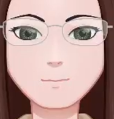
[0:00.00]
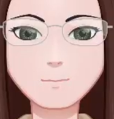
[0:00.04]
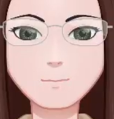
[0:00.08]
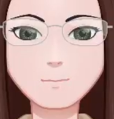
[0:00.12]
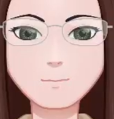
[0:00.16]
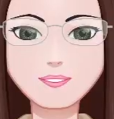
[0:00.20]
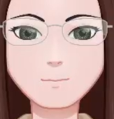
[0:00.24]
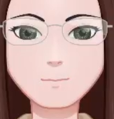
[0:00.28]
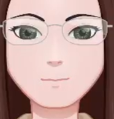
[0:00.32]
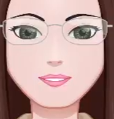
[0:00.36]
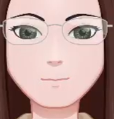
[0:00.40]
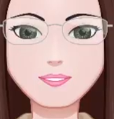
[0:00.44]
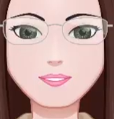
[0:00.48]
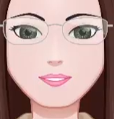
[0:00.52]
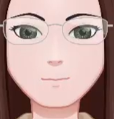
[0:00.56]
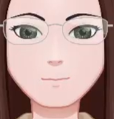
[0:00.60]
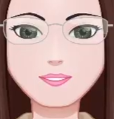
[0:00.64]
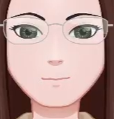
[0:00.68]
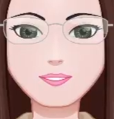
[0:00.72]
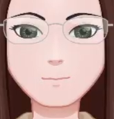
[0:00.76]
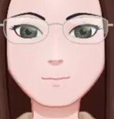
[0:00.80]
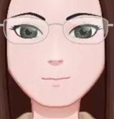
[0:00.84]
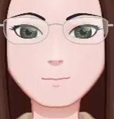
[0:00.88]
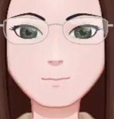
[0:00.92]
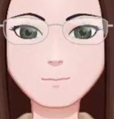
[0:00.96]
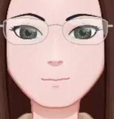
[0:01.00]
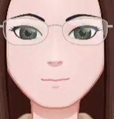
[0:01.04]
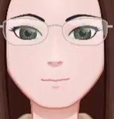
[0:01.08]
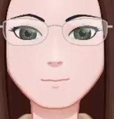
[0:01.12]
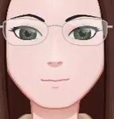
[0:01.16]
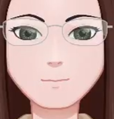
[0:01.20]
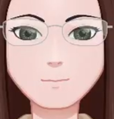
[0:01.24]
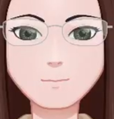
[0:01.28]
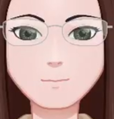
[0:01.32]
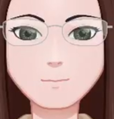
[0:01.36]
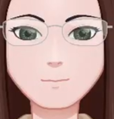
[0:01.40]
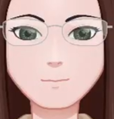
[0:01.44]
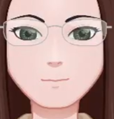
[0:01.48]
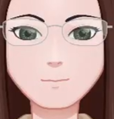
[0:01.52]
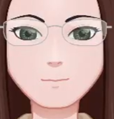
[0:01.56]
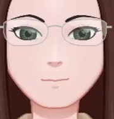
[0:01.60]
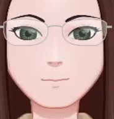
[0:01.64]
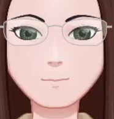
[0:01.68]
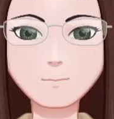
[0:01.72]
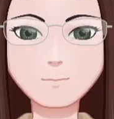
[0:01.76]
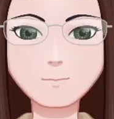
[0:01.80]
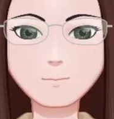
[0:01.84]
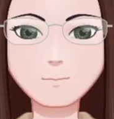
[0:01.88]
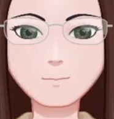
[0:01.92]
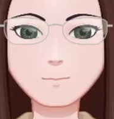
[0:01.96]
What's next?
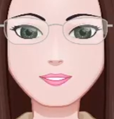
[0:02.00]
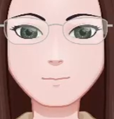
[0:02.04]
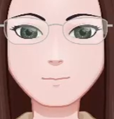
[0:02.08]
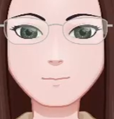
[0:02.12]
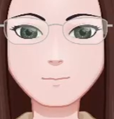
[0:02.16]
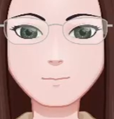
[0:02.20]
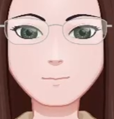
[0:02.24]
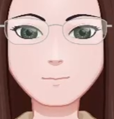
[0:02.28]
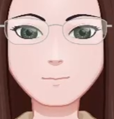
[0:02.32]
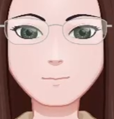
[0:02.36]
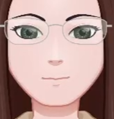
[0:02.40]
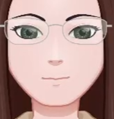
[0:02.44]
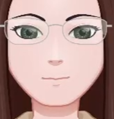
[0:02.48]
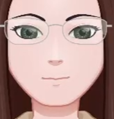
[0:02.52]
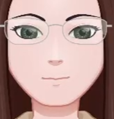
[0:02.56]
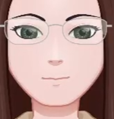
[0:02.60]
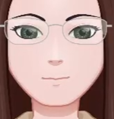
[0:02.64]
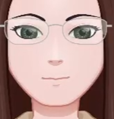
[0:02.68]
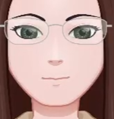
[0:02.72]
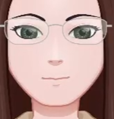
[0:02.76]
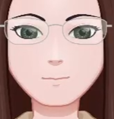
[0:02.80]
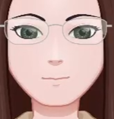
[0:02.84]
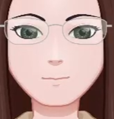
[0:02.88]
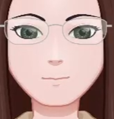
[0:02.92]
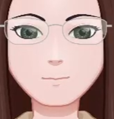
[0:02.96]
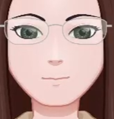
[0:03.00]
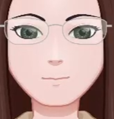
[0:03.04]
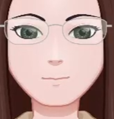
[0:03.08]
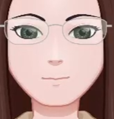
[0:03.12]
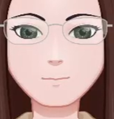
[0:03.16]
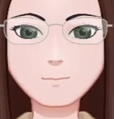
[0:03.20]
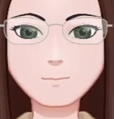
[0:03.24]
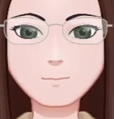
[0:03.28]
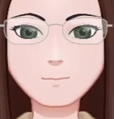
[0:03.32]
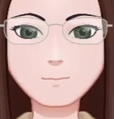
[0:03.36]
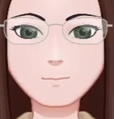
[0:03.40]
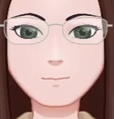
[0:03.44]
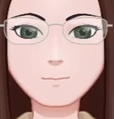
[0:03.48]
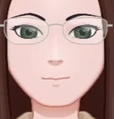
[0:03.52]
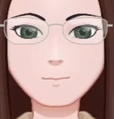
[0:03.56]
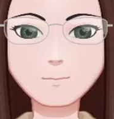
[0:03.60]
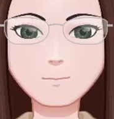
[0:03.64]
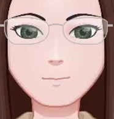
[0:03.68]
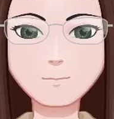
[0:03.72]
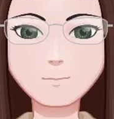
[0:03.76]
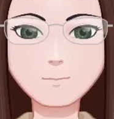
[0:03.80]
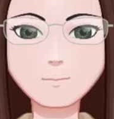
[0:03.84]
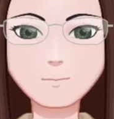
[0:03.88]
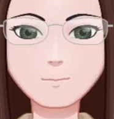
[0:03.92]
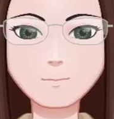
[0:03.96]
Cloth stitch. Right.
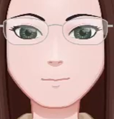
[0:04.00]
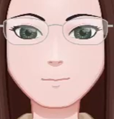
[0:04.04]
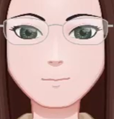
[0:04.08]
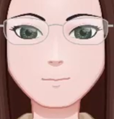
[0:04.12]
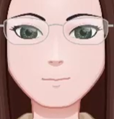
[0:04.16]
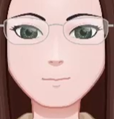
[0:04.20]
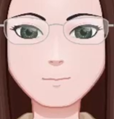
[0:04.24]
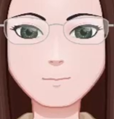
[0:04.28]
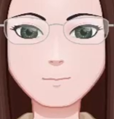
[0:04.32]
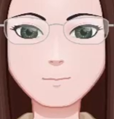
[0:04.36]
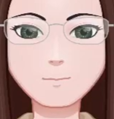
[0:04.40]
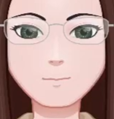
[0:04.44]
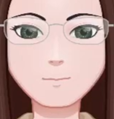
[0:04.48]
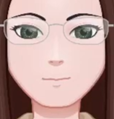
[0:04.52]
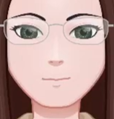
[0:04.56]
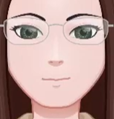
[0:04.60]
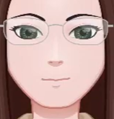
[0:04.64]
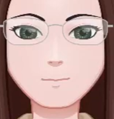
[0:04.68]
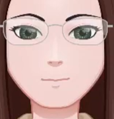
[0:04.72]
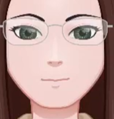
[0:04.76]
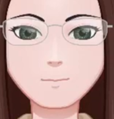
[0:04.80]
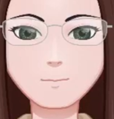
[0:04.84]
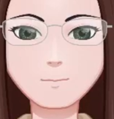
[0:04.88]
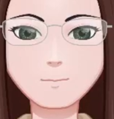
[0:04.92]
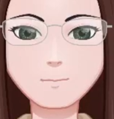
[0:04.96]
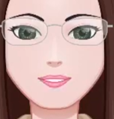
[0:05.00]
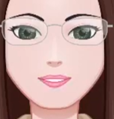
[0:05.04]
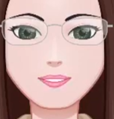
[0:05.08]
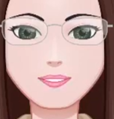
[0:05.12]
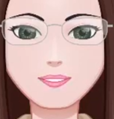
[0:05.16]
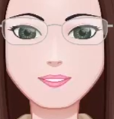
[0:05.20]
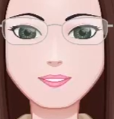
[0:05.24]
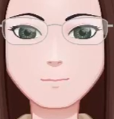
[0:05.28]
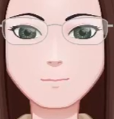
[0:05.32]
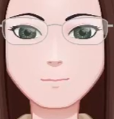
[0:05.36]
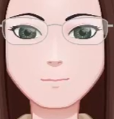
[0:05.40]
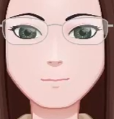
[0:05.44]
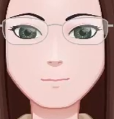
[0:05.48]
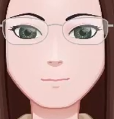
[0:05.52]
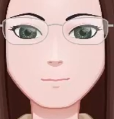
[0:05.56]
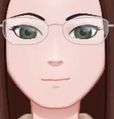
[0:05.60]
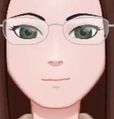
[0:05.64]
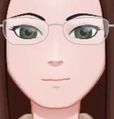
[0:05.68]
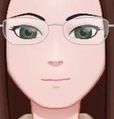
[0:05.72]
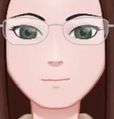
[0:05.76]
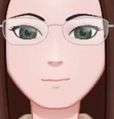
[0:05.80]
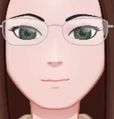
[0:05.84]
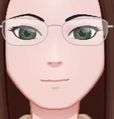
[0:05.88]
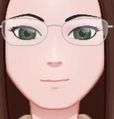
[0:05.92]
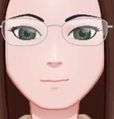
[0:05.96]
So we will
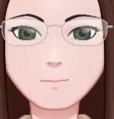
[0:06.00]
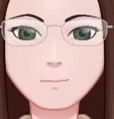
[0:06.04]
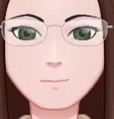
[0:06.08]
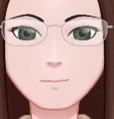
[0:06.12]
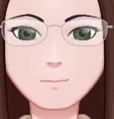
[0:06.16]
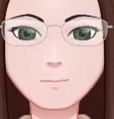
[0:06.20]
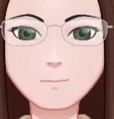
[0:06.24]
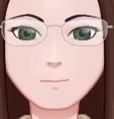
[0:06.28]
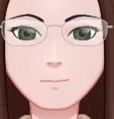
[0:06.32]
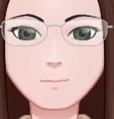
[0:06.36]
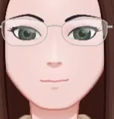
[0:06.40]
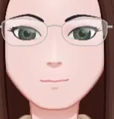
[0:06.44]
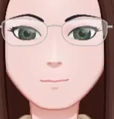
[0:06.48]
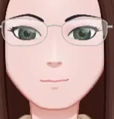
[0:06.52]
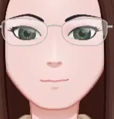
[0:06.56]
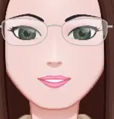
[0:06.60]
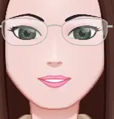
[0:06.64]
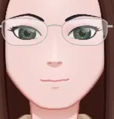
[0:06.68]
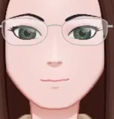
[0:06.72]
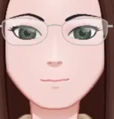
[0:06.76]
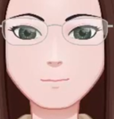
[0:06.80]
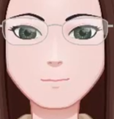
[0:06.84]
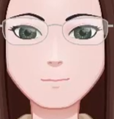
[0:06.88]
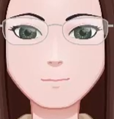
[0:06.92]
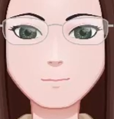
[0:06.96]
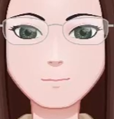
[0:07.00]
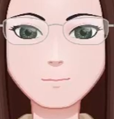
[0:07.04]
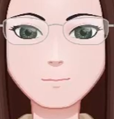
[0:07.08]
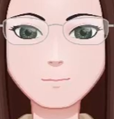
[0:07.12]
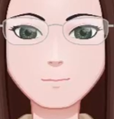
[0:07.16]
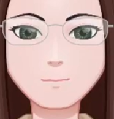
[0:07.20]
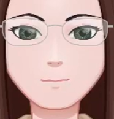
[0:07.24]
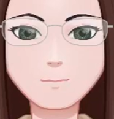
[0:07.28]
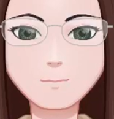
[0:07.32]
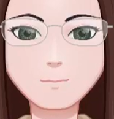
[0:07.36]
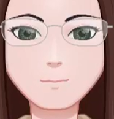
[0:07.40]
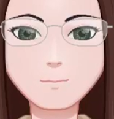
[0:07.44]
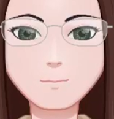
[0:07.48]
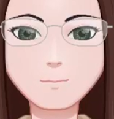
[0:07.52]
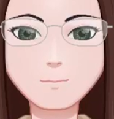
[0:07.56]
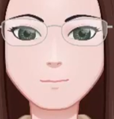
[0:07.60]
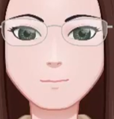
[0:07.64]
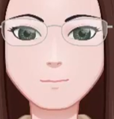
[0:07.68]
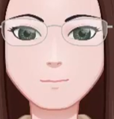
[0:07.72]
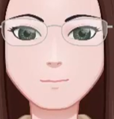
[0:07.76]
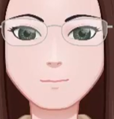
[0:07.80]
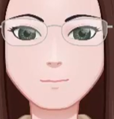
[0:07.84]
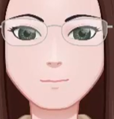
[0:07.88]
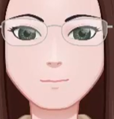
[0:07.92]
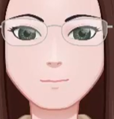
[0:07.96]
move you round
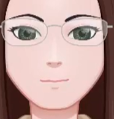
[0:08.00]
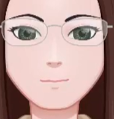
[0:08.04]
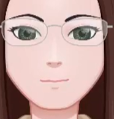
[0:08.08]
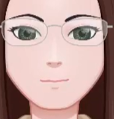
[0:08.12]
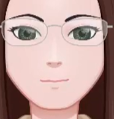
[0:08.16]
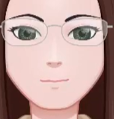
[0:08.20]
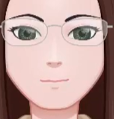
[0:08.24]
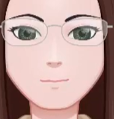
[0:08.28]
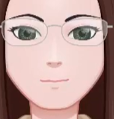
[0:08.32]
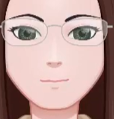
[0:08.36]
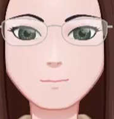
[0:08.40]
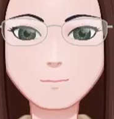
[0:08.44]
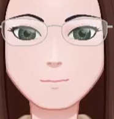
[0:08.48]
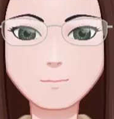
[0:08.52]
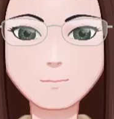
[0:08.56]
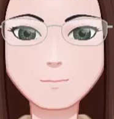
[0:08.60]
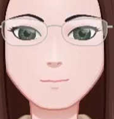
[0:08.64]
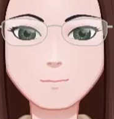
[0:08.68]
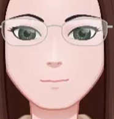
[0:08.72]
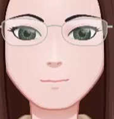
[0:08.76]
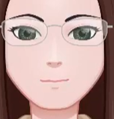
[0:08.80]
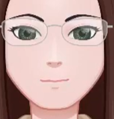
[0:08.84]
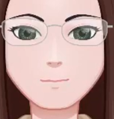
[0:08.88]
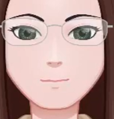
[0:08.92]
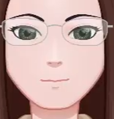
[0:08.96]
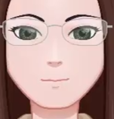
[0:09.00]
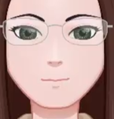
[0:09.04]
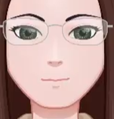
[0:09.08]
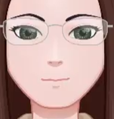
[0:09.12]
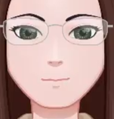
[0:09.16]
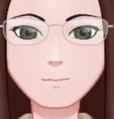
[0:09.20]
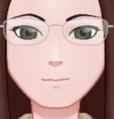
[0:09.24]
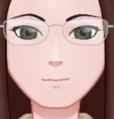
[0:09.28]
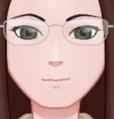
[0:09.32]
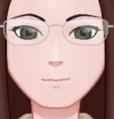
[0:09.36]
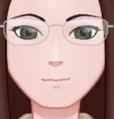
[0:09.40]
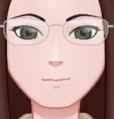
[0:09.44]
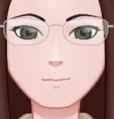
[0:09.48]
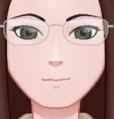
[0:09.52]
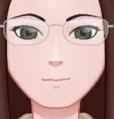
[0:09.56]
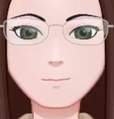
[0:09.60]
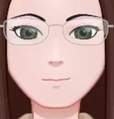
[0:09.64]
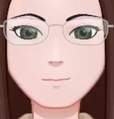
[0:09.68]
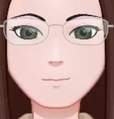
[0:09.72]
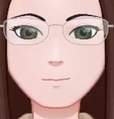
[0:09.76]
because, well, you can go out the way for a minute.